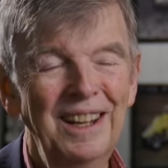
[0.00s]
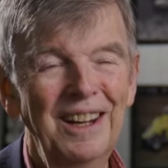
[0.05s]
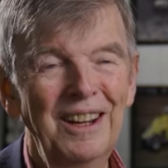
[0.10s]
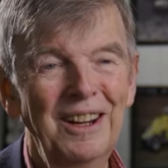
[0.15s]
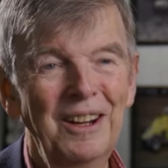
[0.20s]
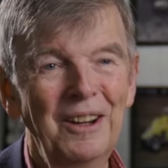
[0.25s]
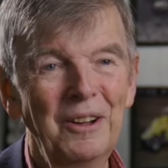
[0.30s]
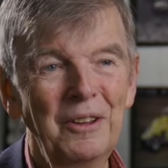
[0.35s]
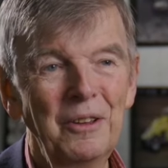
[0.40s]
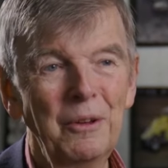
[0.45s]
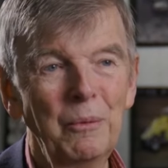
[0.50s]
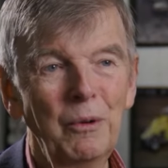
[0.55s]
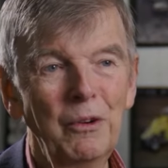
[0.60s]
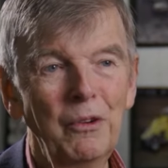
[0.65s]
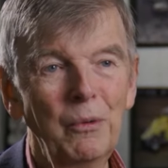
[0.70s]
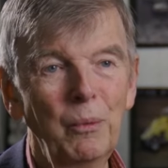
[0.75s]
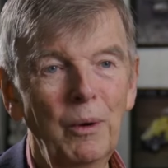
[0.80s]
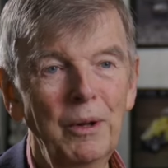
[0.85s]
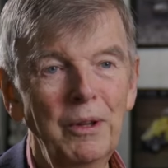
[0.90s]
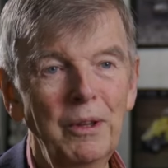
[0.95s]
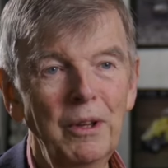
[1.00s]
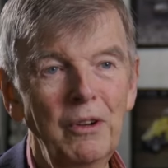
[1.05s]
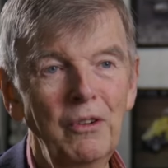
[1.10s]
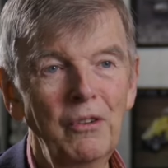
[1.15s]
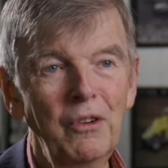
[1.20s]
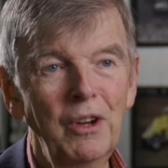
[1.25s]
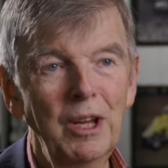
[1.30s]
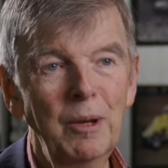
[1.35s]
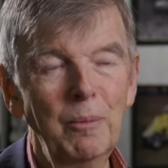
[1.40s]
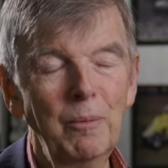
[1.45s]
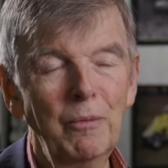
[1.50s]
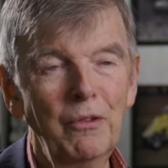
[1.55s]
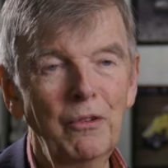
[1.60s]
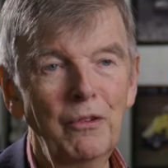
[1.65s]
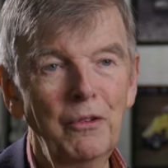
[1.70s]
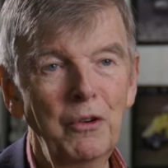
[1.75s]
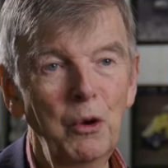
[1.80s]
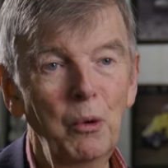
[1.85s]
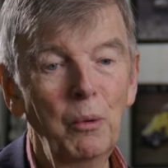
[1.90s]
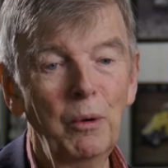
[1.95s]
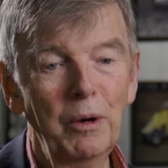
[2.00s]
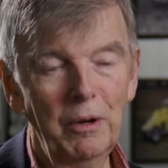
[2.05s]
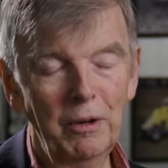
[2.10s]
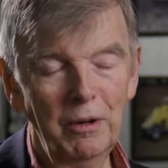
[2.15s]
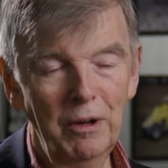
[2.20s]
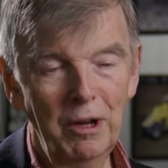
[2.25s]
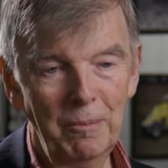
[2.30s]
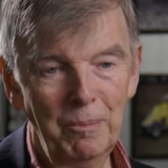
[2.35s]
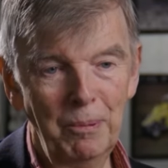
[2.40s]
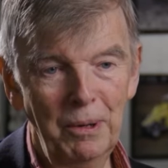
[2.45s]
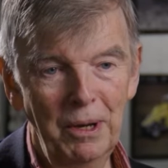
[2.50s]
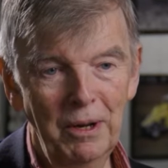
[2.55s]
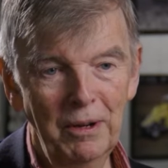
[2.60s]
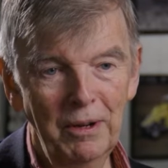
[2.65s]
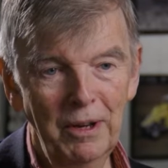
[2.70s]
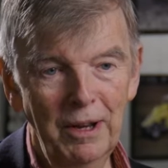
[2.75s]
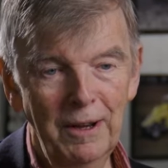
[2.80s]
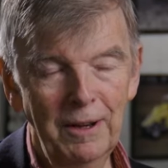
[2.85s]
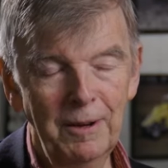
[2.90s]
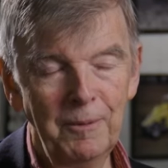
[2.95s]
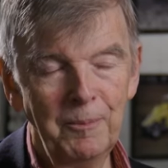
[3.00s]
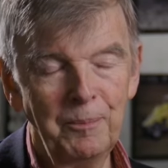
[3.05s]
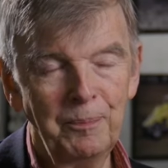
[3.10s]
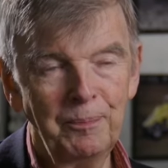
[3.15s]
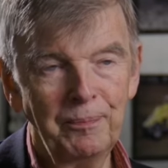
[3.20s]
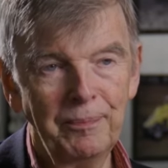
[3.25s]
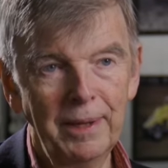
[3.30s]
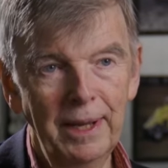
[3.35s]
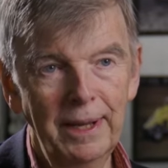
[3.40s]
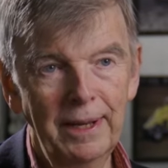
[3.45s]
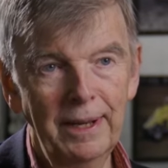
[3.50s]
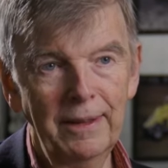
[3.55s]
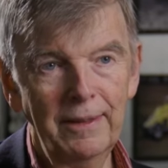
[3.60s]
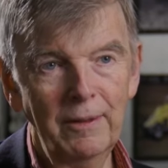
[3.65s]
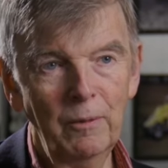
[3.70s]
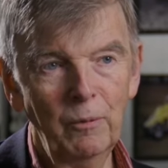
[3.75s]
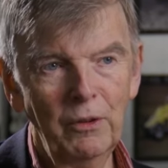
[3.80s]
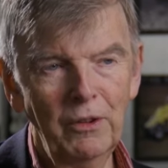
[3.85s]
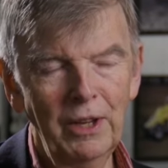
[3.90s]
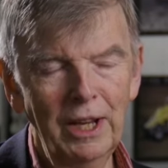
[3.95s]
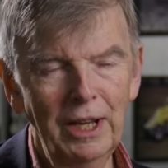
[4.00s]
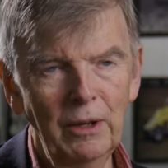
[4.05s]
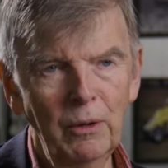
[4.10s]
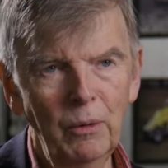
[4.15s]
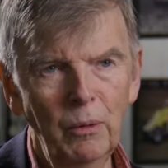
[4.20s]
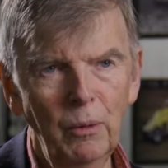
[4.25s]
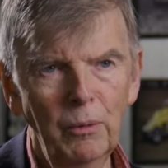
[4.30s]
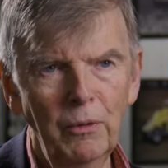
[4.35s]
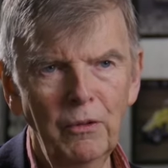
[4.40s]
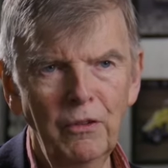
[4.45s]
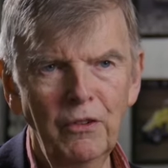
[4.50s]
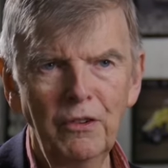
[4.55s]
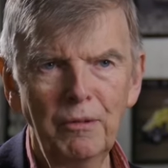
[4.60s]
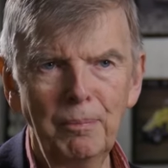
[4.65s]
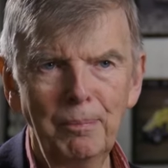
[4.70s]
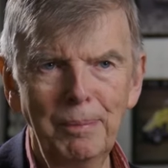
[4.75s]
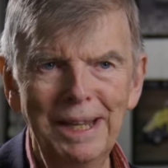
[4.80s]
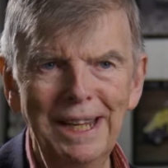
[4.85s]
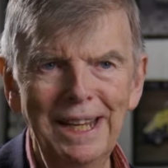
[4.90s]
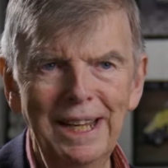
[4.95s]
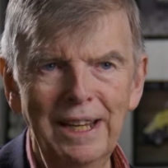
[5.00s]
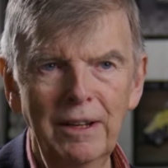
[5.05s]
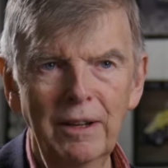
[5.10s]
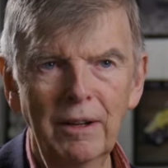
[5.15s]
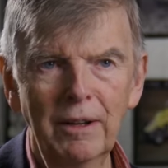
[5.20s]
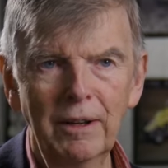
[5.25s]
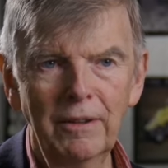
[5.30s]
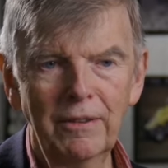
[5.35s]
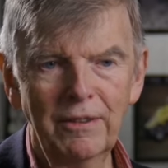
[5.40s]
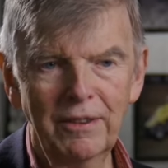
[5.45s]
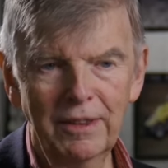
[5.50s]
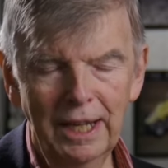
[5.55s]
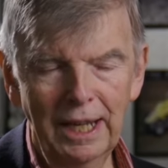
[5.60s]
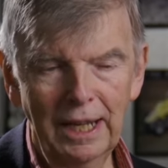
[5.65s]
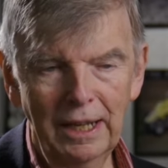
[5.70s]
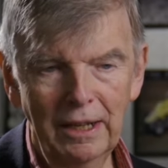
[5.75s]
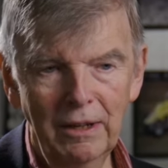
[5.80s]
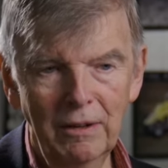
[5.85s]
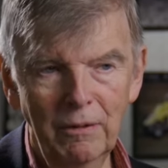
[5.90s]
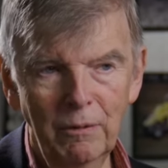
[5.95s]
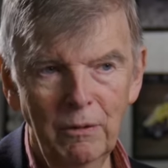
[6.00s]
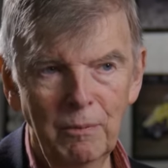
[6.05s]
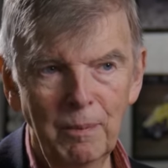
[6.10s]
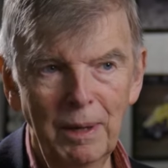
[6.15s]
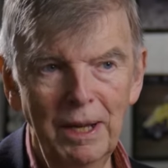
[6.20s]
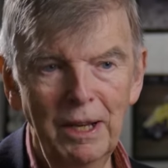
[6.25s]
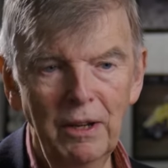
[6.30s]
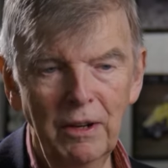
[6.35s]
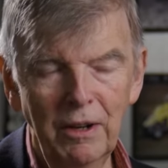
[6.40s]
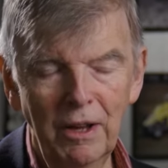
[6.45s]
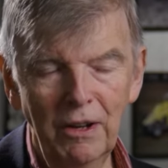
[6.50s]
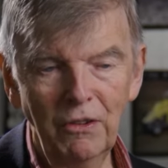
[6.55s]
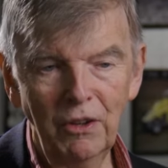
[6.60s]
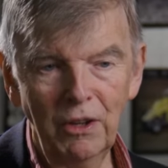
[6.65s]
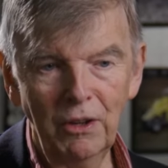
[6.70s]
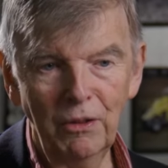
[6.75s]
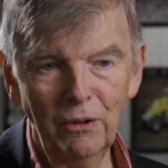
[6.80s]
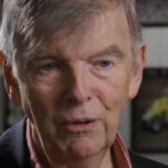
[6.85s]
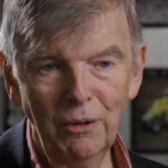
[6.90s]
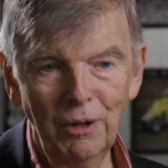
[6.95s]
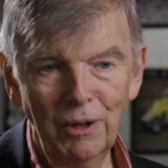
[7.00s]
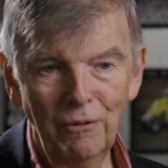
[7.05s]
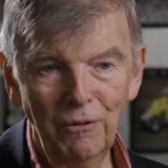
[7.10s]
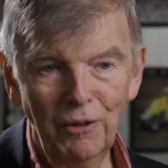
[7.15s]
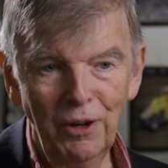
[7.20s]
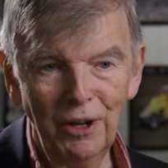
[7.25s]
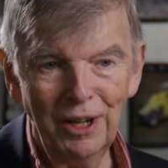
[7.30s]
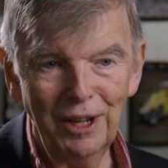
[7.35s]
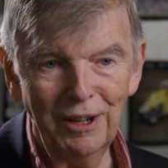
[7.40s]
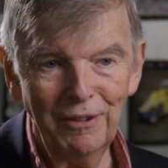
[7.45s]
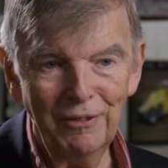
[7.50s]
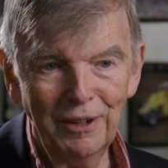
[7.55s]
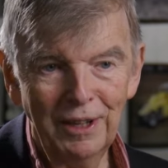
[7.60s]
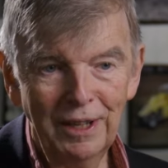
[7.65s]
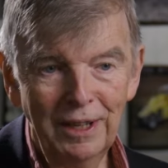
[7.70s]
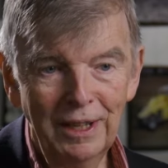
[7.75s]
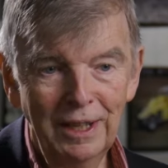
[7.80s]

There was one that James Stewart appeared in, and I thought, was that called Speed, I think? It was made in 1935,